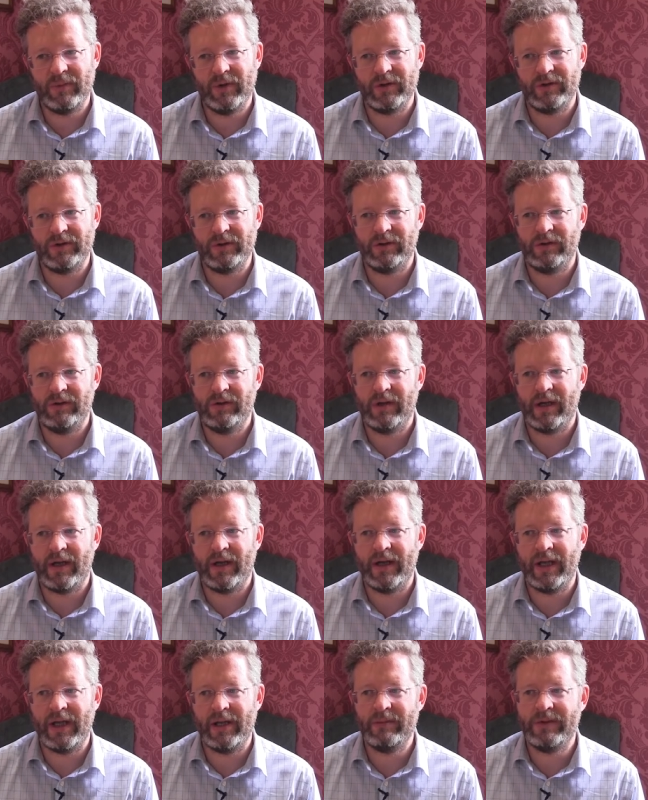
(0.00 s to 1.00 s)
module,
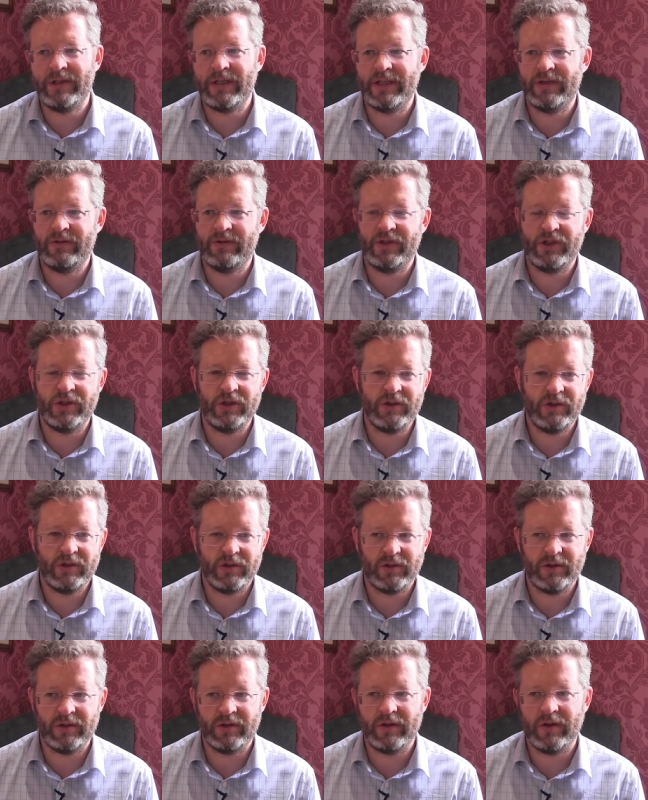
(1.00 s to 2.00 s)
I aim to introduce
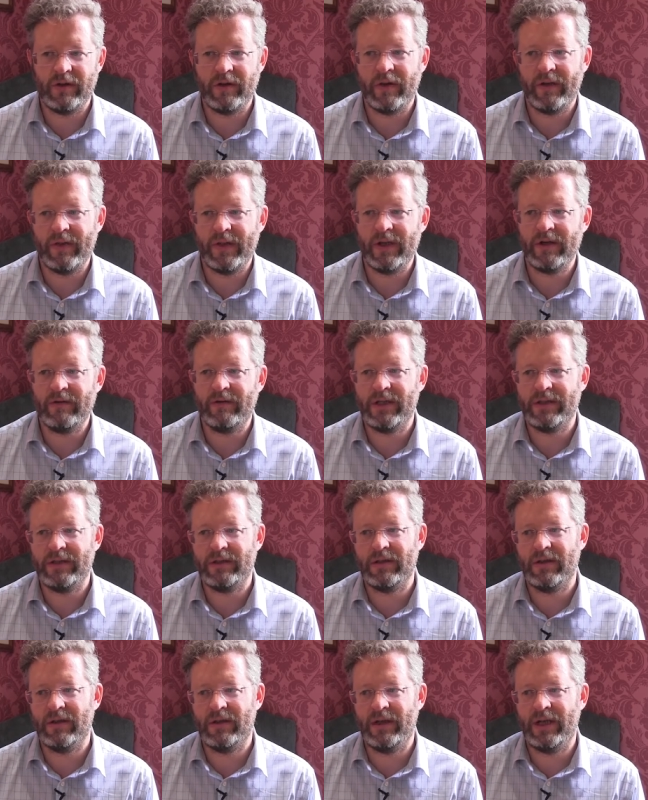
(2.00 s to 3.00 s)
you to the
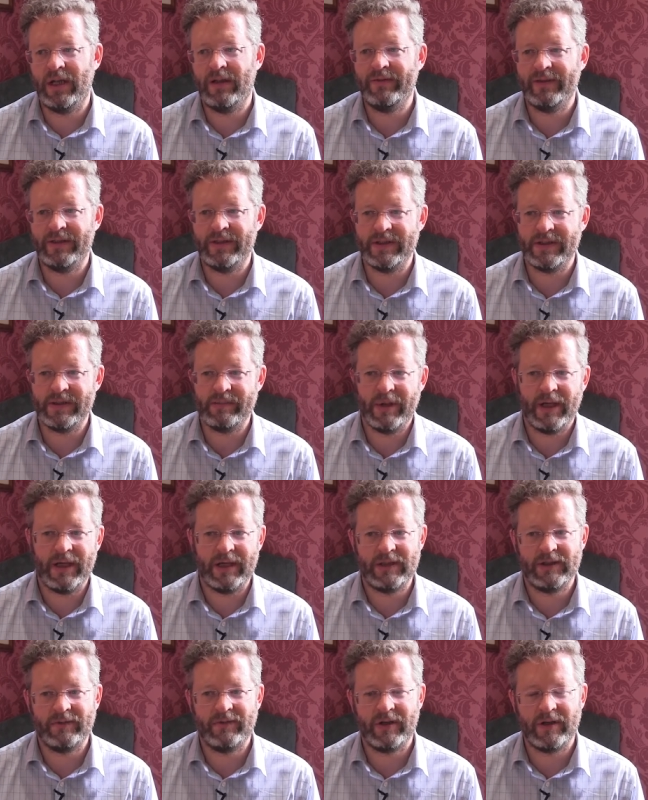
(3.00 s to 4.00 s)
theoretical and evidence
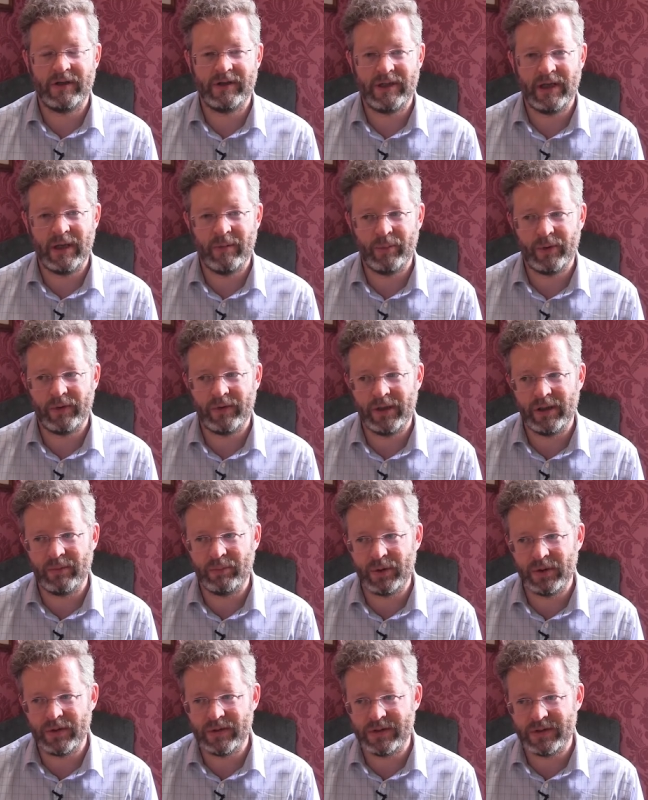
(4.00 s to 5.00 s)
base for contemporary
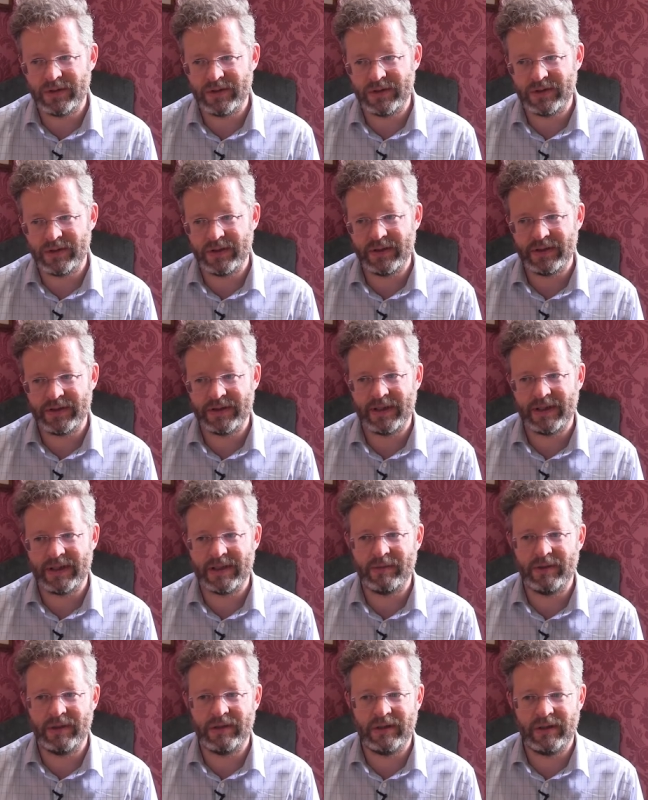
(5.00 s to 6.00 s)
approaches to
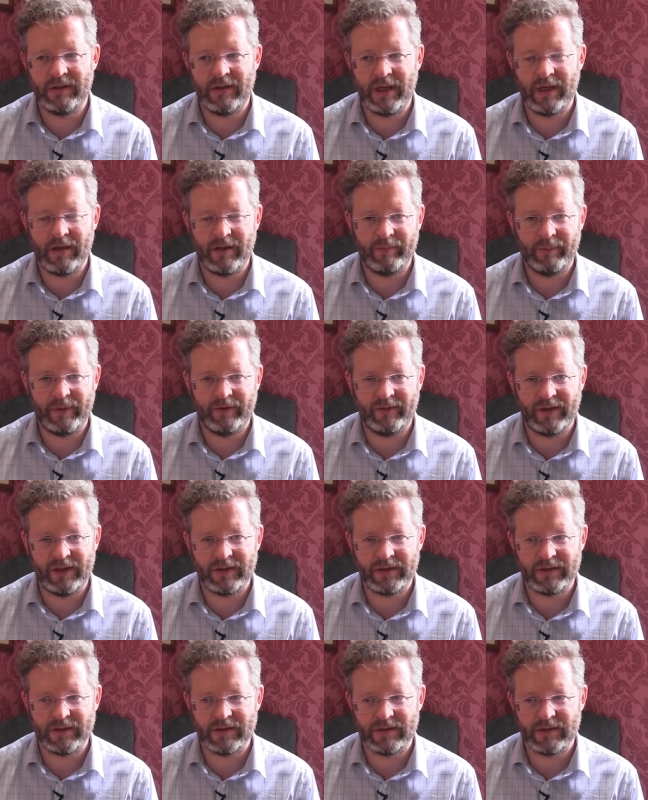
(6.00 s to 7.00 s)
assessment in the health
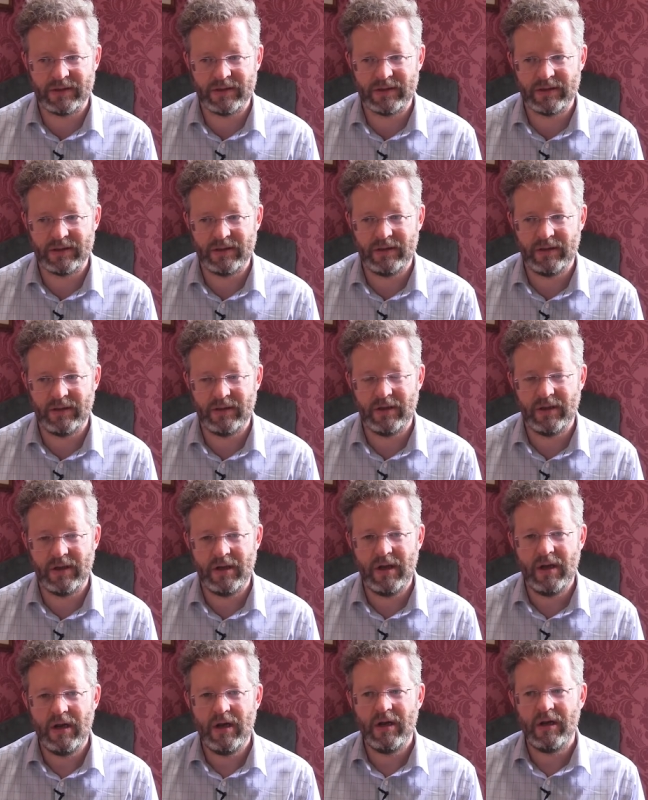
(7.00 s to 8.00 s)
professions.
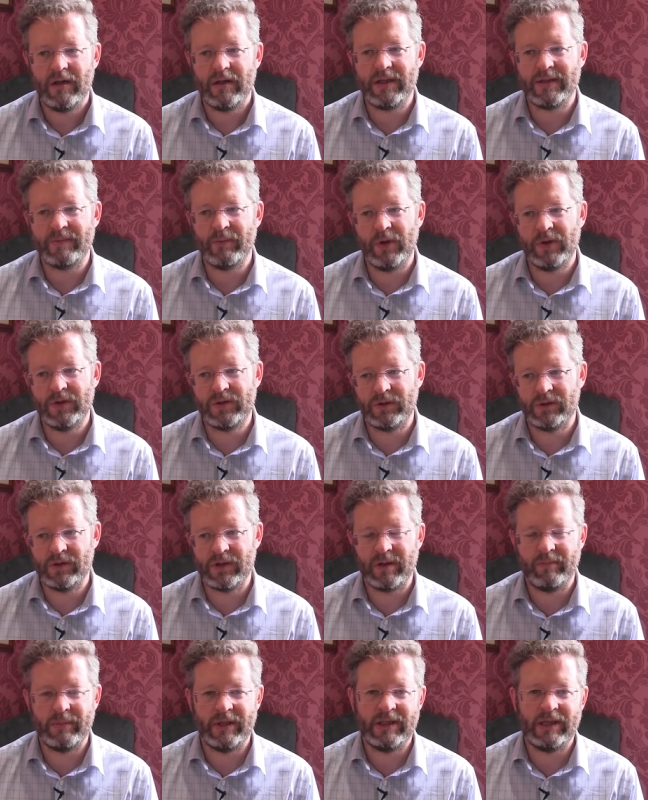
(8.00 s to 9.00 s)
This module
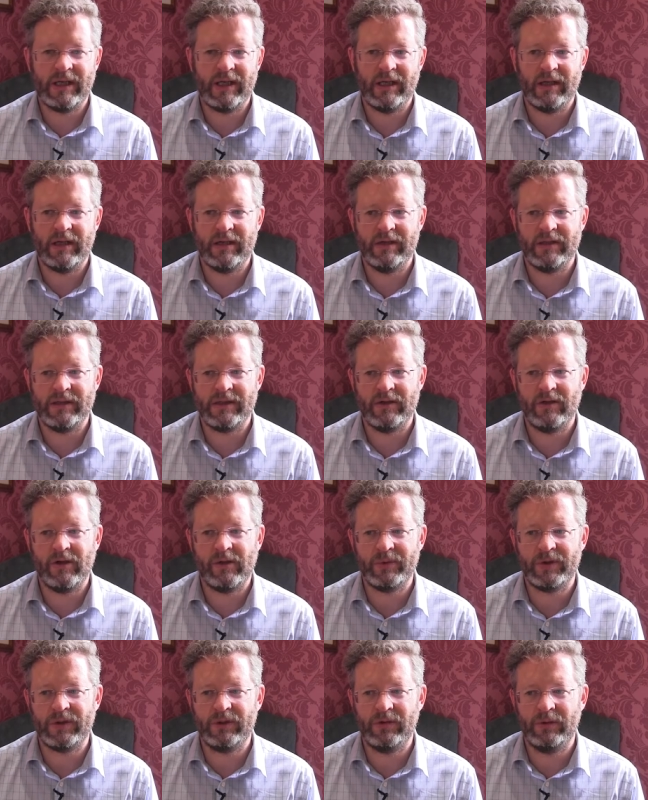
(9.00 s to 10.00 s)
can be taken as an
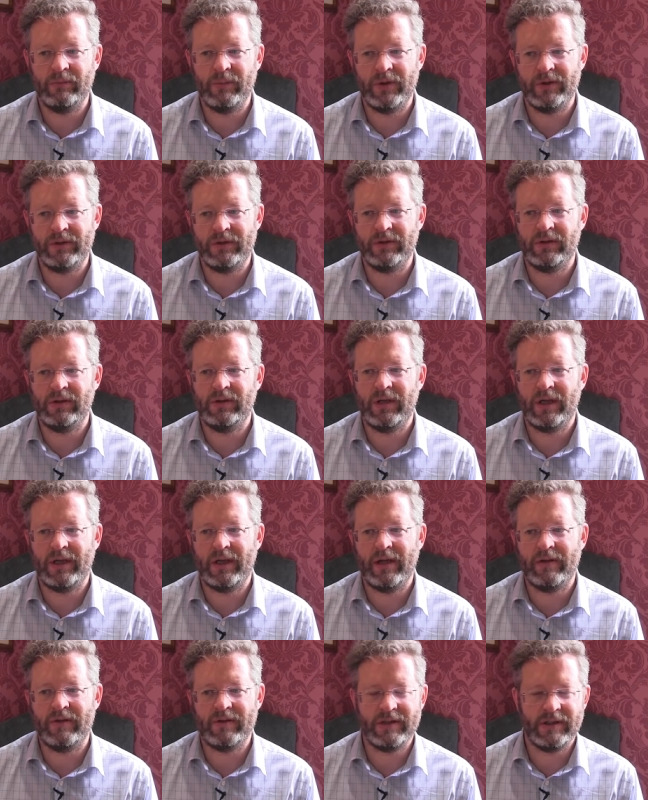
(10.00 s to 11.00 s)
optional module at
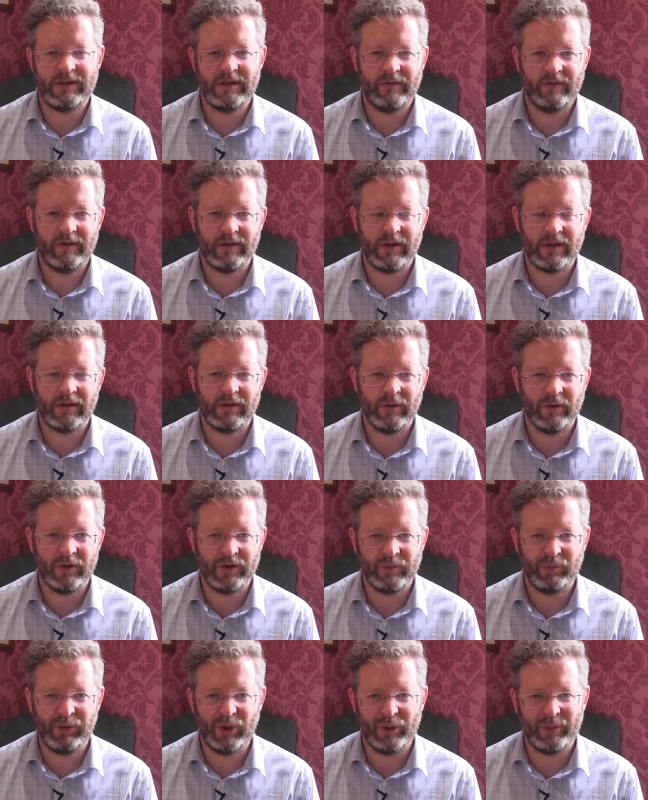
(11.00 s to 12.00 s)
either certificate or
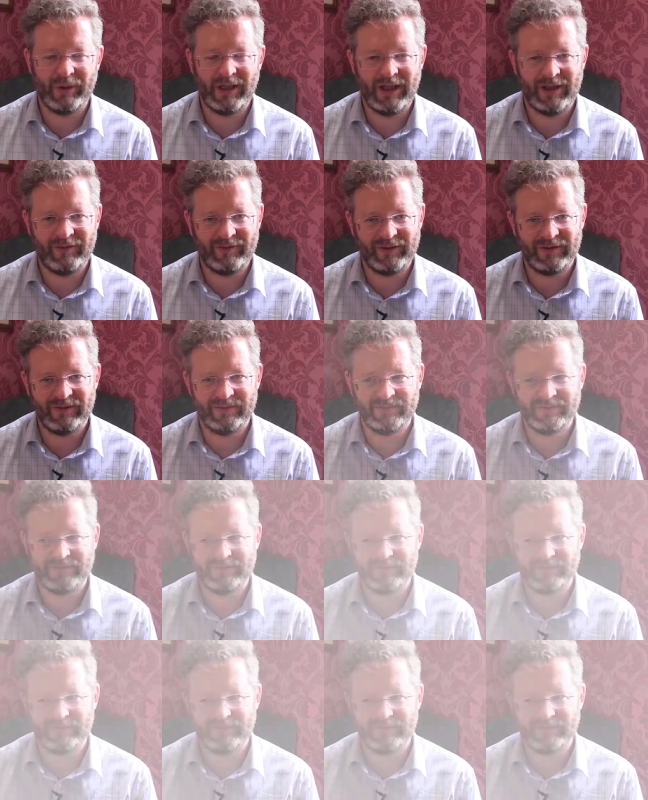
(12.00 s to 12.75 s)
diploma level.